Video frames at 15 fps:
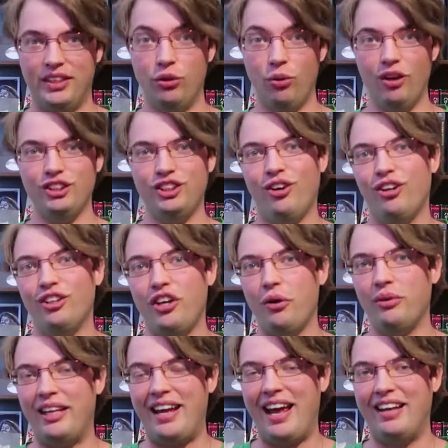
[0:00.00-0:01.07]
You also all
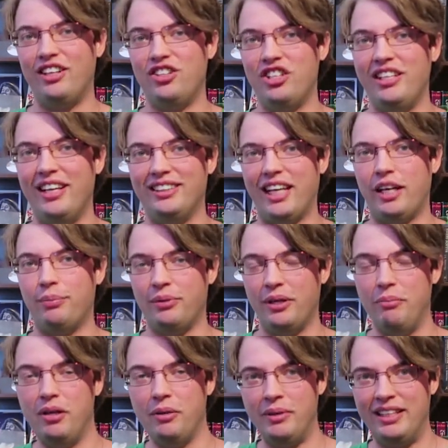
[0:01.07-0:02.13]
know that energy is at a
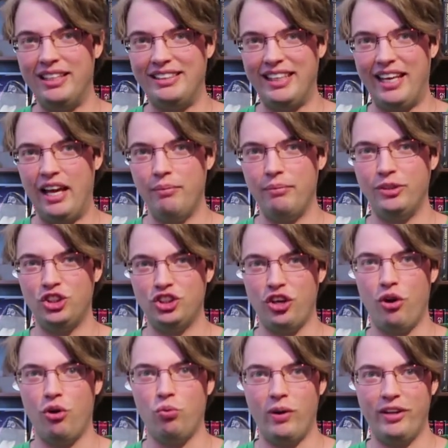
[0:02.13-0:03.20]
premium in this game,
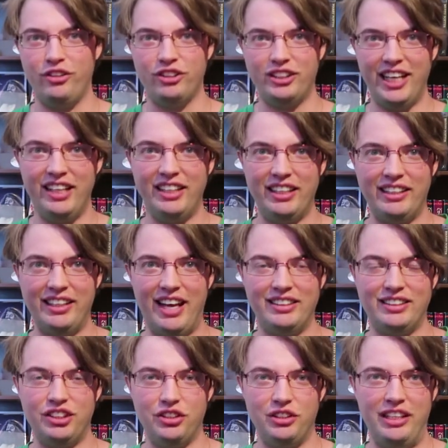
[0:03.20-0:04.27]
so when you're taking
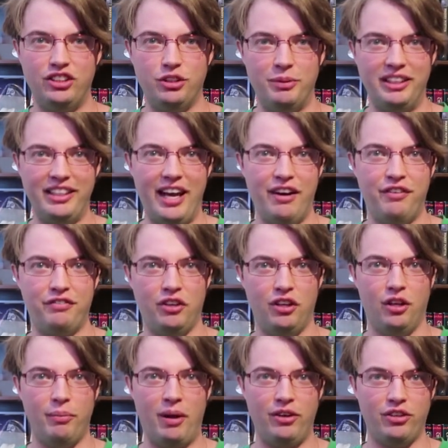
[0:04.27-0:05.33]
classes you need to be
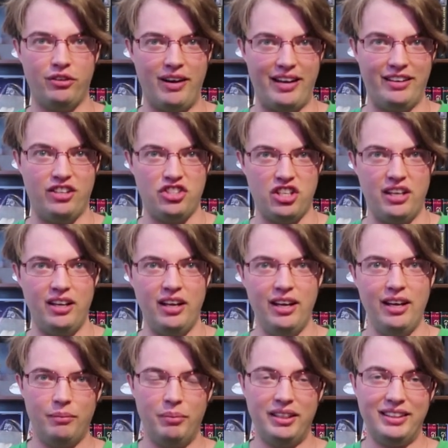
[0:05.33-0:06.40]
careful about your energy.
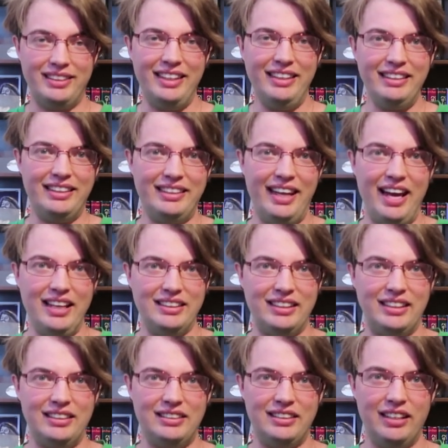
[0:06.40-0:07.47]
Because in
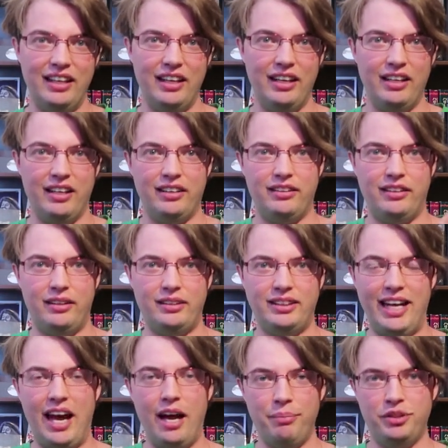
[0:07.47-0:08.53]
classes, the
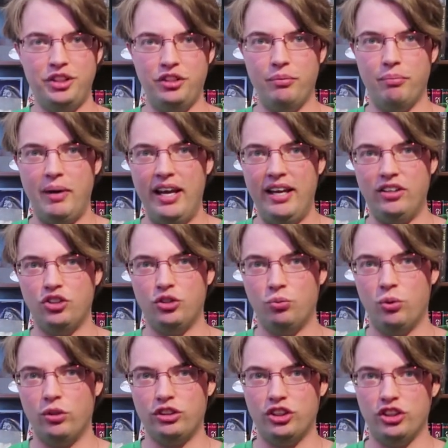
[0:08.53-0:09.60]
taps you make
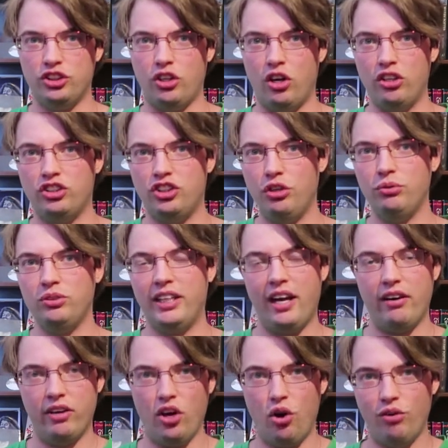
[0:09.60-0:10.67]
towards a star don't
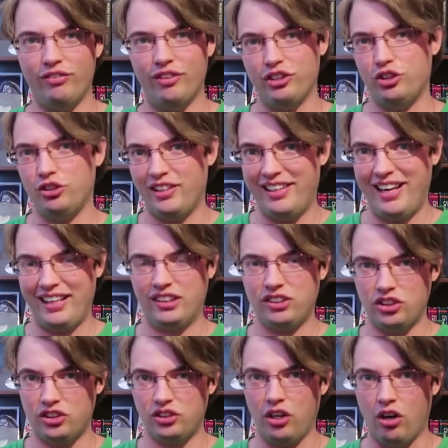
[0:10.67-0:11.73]
carry over to the
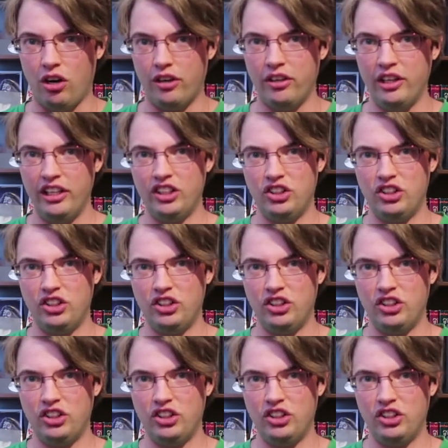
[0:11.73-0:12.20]
next star.